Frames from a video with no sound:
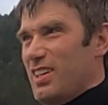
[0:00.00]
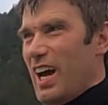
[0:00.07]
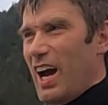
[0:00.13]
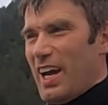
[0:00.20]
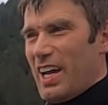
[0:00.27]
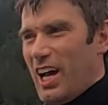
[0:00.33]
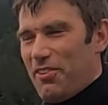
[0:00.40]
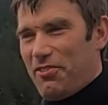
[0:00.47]
Yeah,
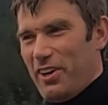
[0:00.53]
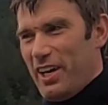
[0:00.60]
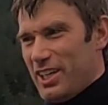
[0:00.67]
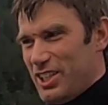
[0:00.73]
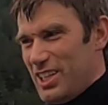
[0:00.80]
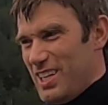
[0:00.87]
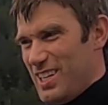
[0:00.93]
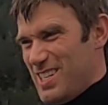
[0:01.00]
I got a
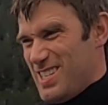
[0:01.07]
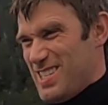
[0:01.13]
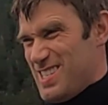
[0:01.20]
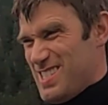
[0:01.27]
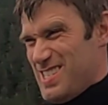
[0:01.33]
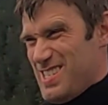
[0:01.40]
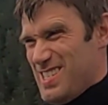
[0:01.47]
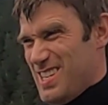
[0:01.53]
fish.
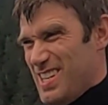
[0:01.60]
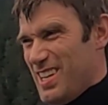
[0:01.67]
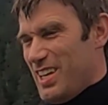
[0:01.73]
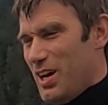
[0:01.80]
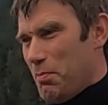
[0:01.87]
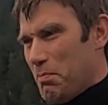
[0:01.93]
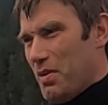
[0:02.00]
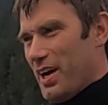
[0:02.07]

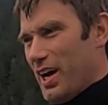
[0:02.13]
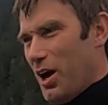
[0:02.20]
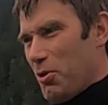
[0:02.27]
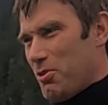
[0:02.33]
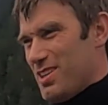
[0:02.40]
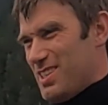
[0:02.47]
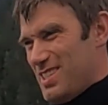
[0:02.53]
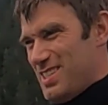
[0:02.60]
Yep, I got
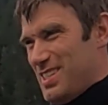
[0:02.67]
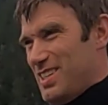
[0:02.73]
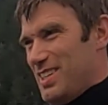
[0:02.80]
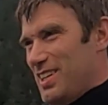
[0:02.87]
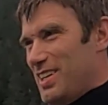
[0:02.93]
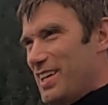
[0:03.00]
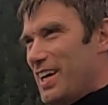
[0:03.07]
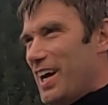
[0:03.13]
one.
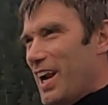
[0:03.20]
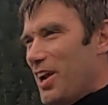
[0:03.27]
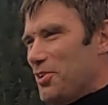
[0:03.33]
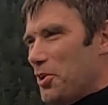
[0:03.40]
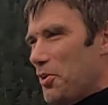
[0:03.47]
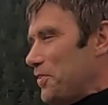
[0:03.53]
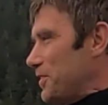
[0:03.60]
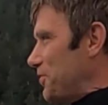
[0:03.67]
I
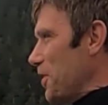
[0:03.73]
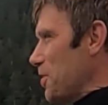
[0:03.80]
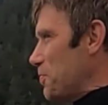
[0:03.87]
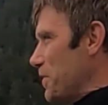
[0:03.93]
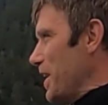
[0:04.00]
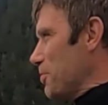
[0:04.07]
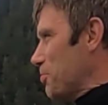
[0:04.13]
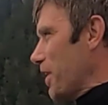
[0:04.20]
don't know if it's very
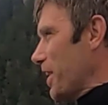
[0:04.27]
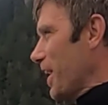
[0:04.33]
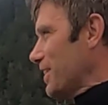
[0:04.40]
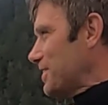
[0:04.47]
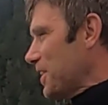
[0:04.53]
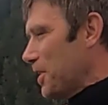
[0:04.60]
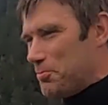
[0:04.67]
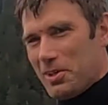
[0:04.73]
big, but I
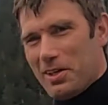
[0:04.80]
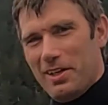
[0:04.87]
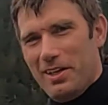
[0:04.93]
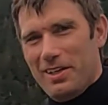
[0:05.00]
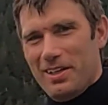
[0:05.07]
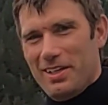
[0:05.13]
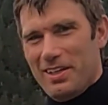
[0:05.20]
got something.